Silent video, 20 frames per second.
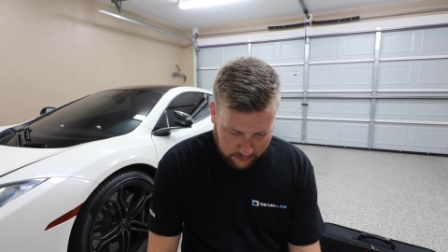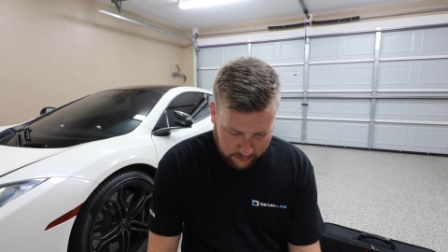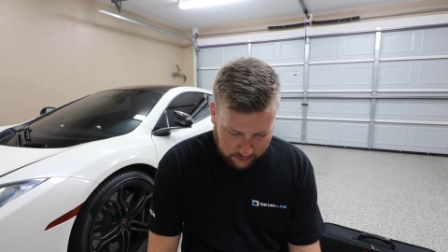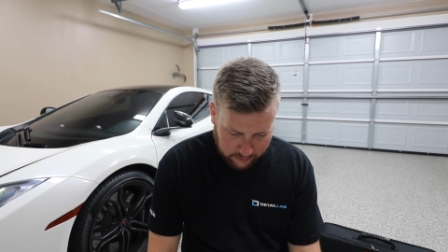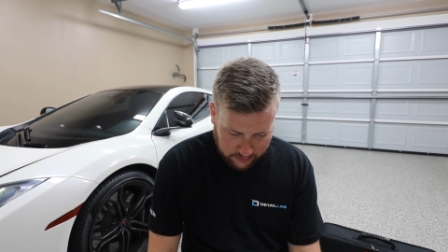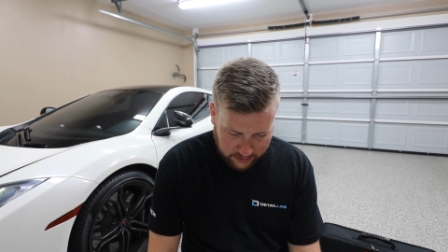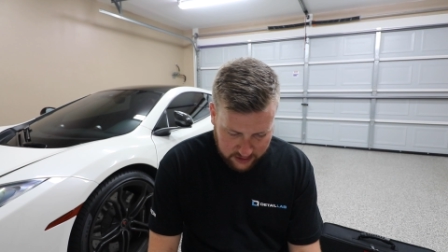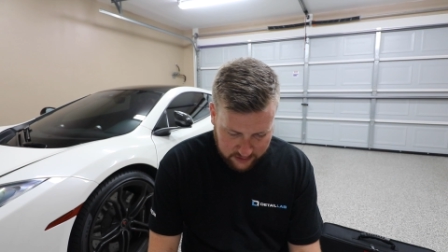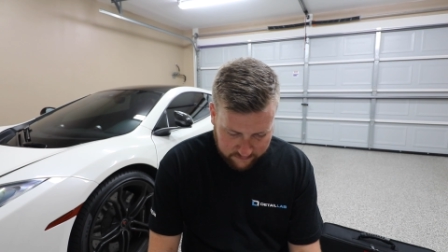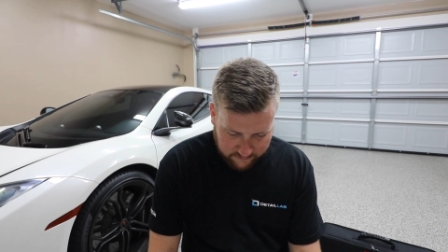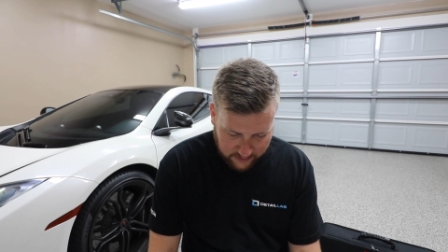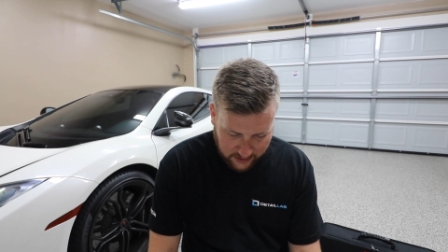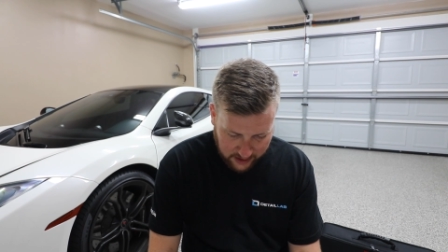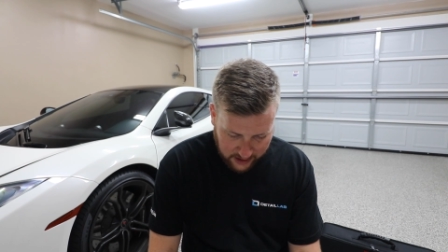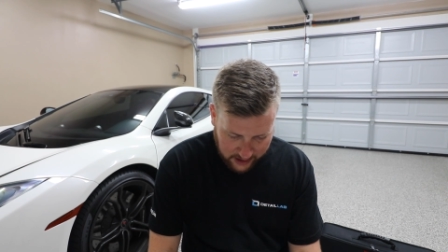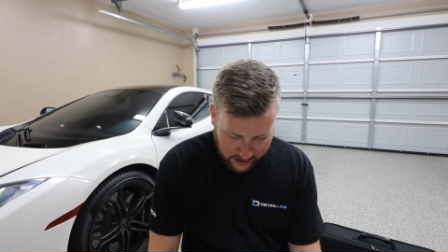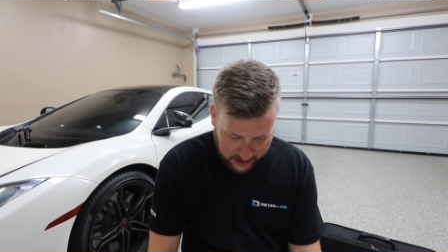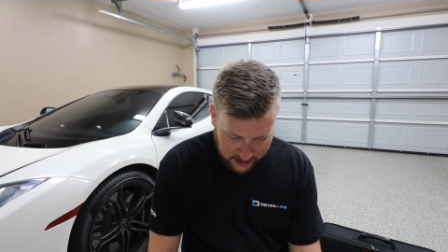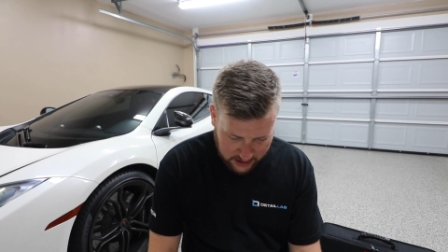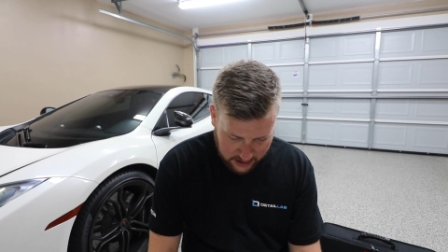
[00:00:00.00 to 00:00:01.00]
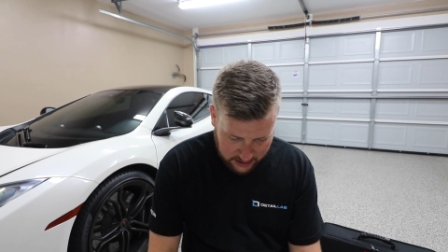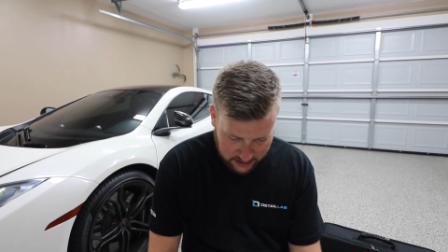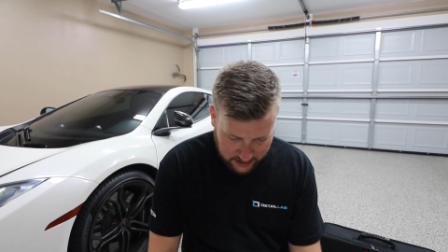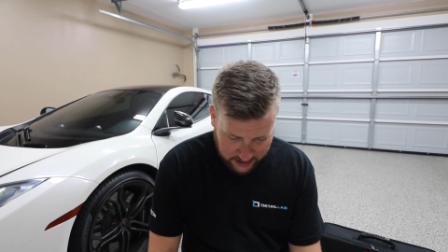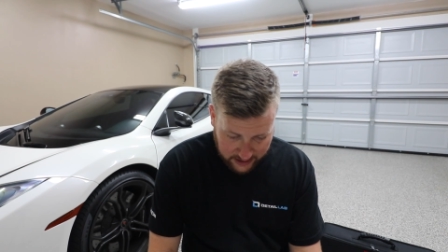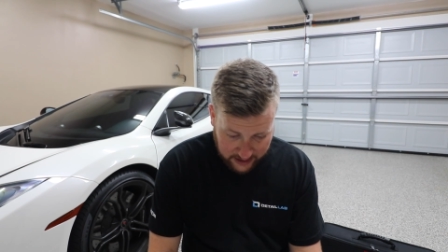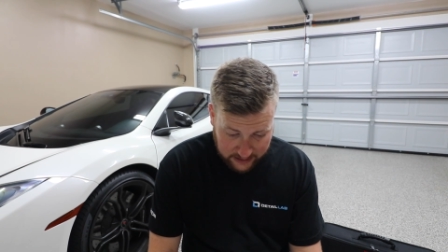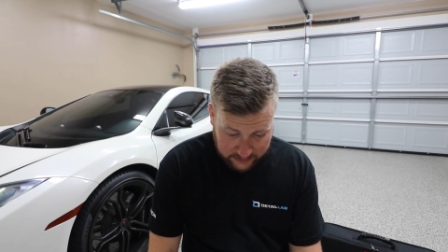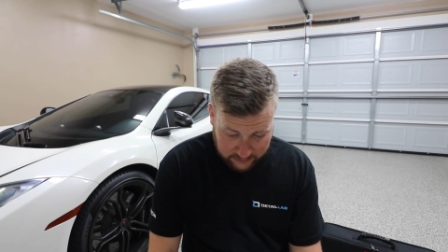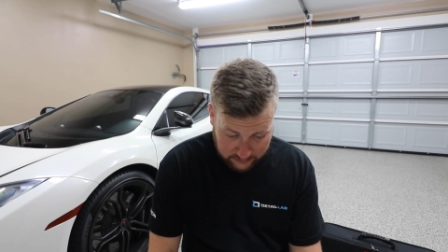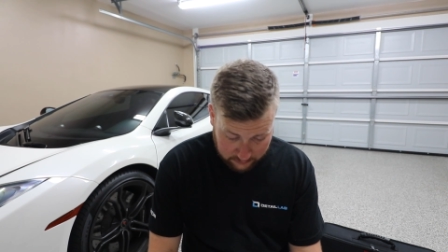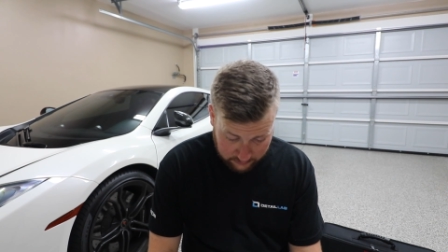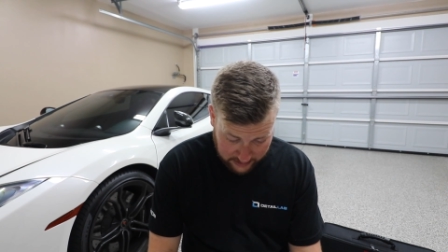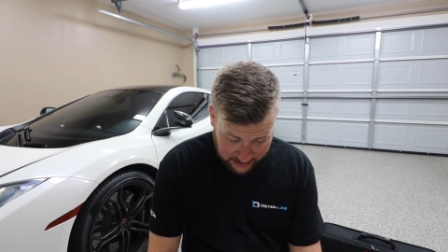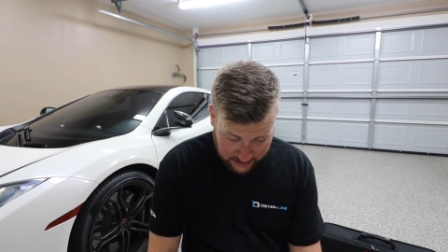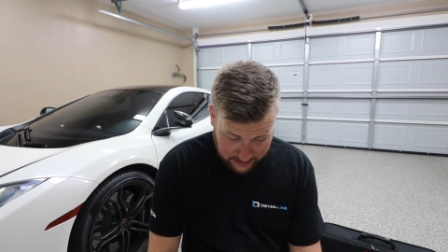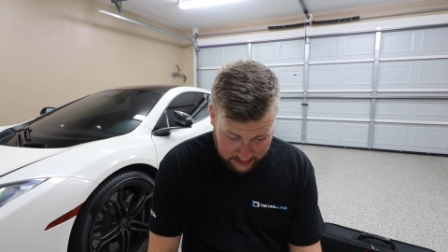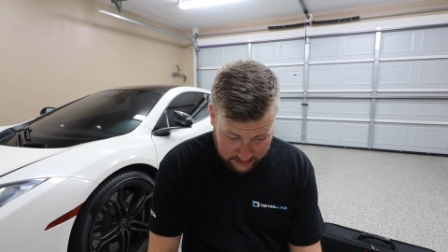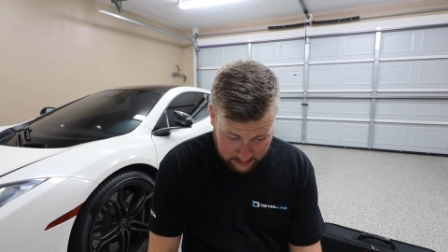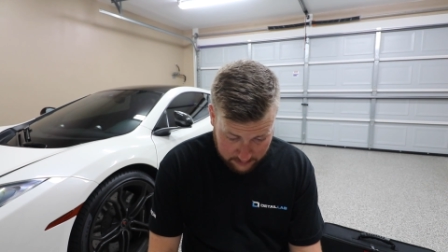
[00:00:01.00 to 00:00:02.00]
Levi at the
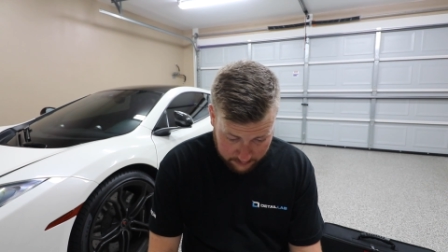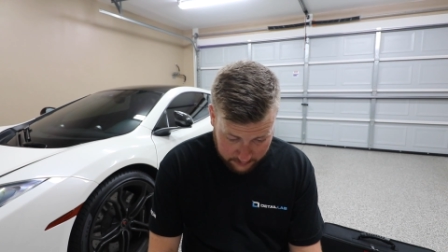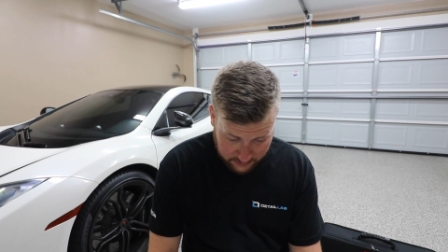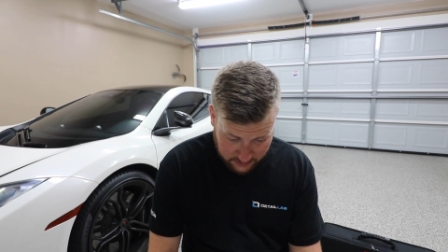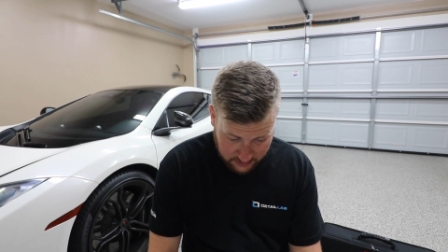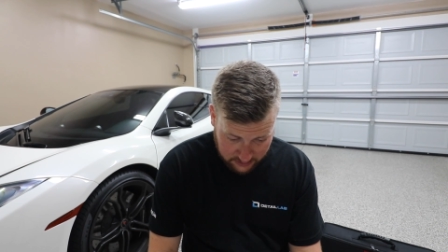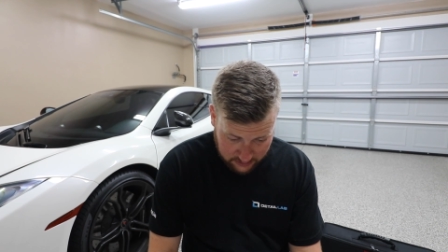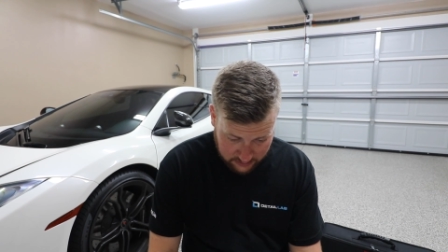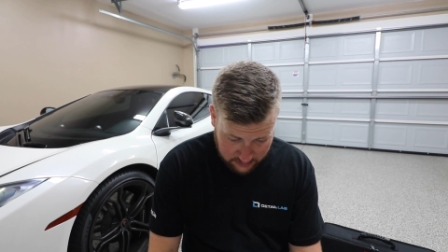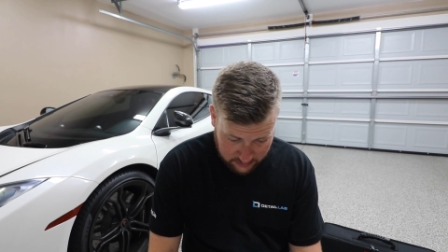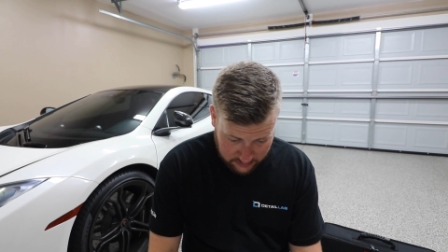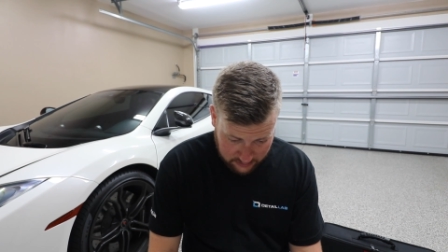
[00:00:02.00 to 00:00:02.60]
rag company